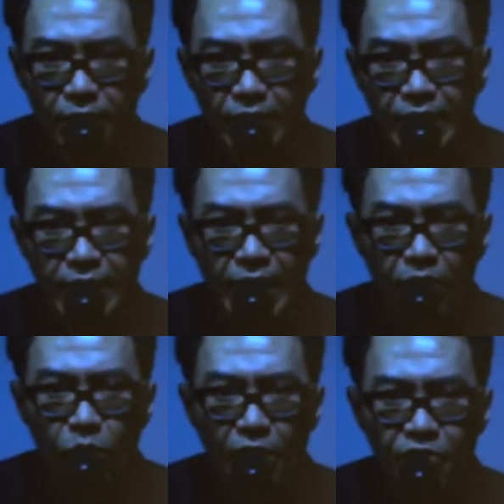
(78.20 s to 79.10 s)
It's like
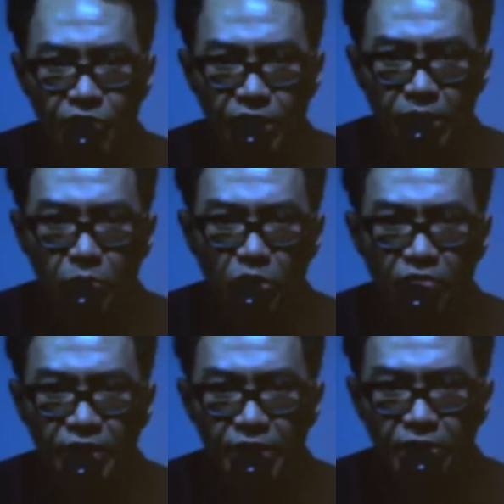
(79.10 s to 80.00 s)
watching a
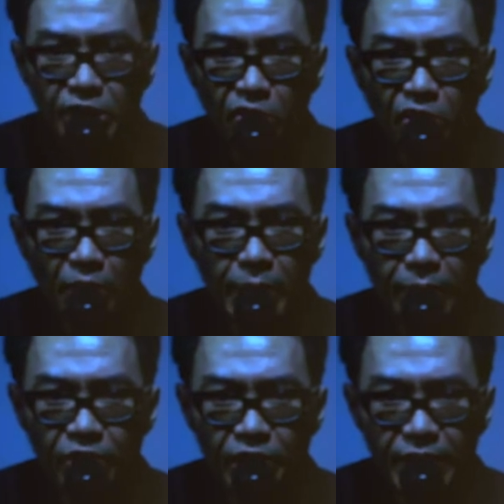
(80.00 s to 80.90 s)
movie you don't
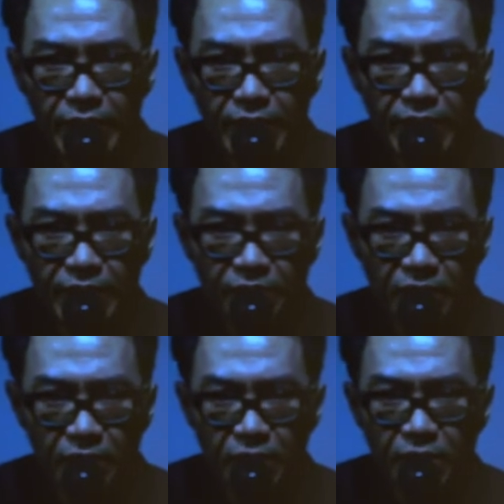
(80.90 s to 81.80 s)
remember
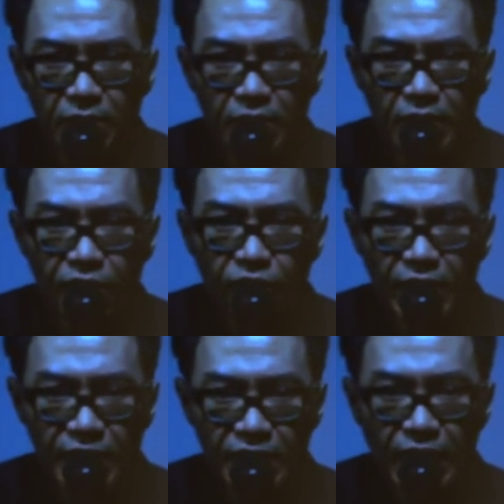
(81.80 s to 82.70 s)
seeing and
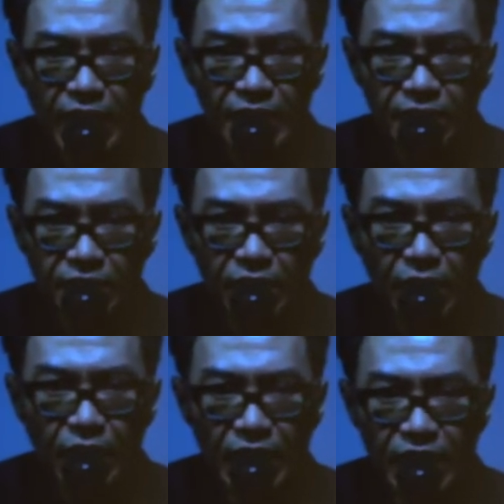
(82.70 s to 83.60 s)
recognizing the
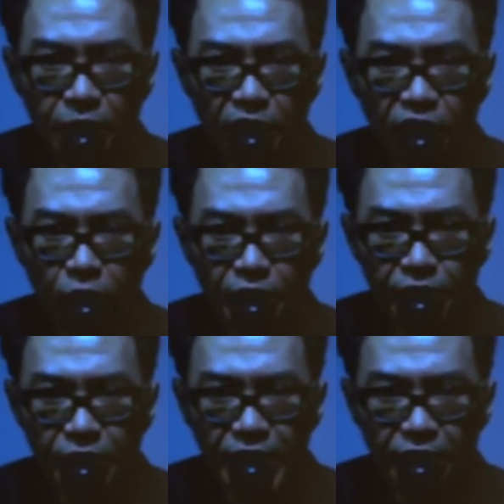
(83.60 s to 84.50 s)
lines before
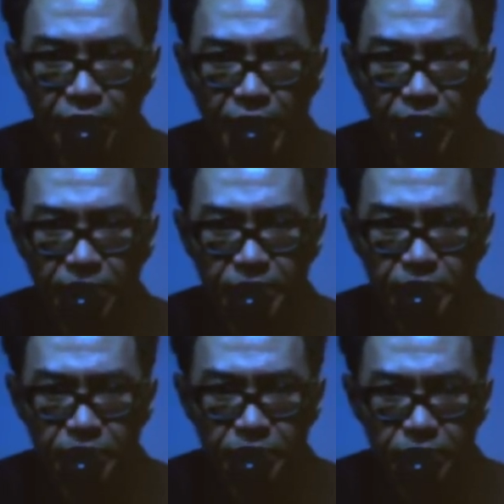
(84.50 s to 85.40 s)
you hear them.
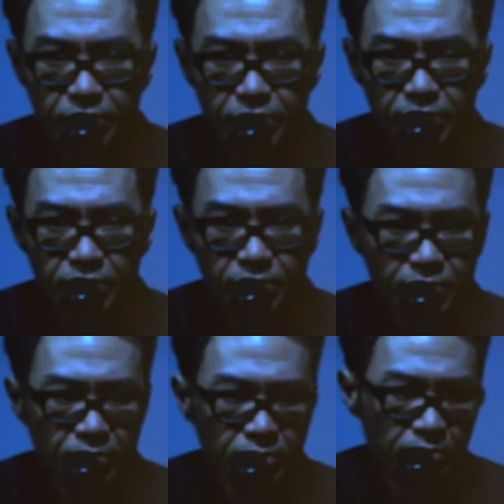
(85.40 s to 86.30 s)
It's
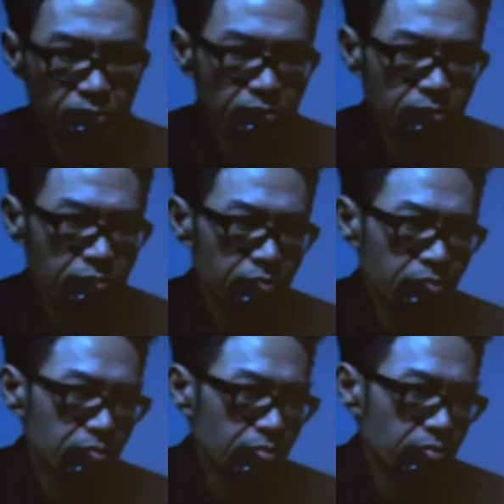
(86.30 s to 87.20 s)
like watching a
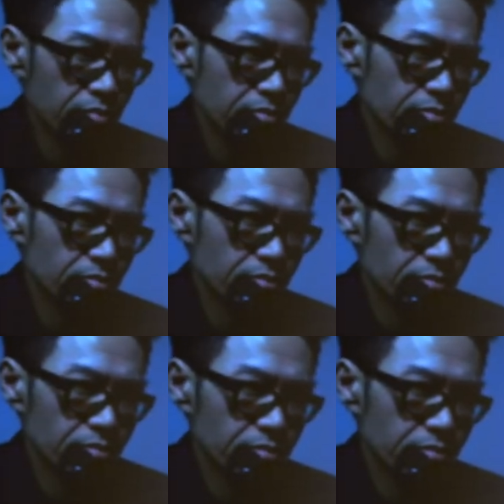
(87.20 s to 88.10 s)
movie you don't
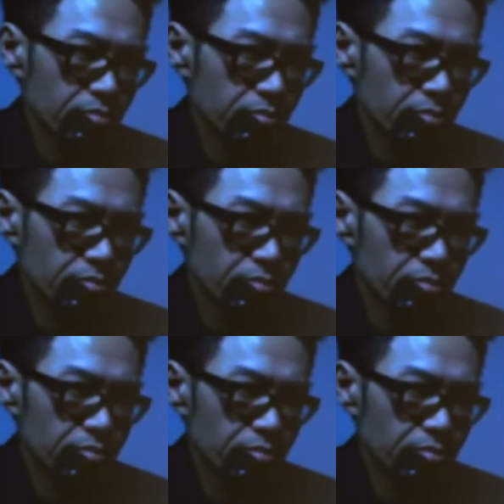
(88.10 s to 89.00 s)
remember
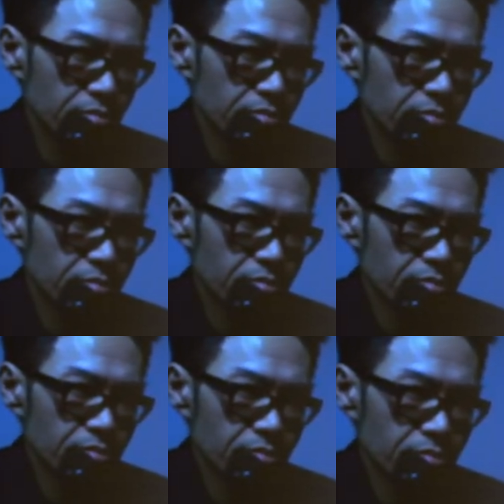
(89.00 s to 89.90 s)
seeing and
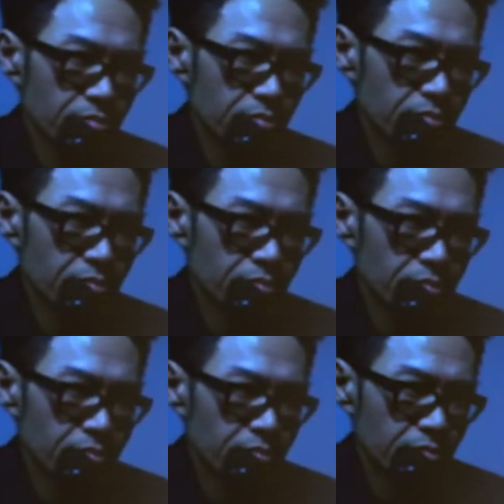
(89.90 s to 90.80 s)
recognizing the
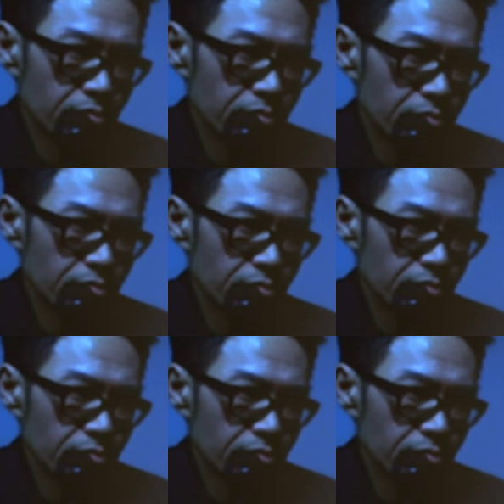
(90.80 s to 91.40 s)
lines before